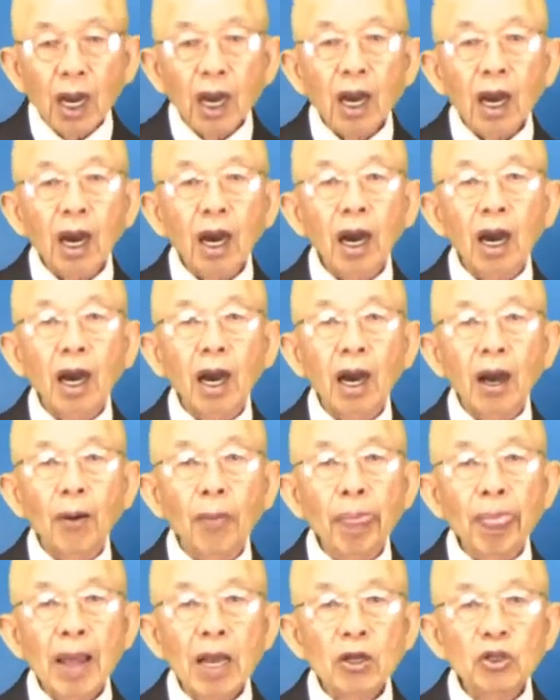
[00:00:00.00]
Uh,
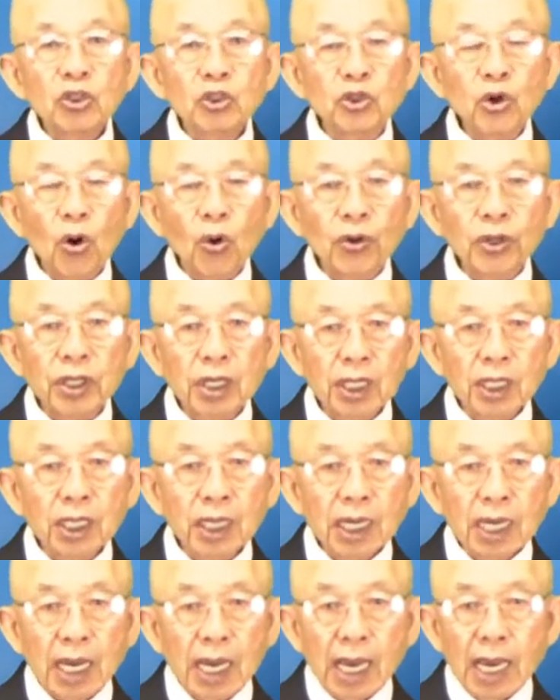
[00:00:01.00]
so he,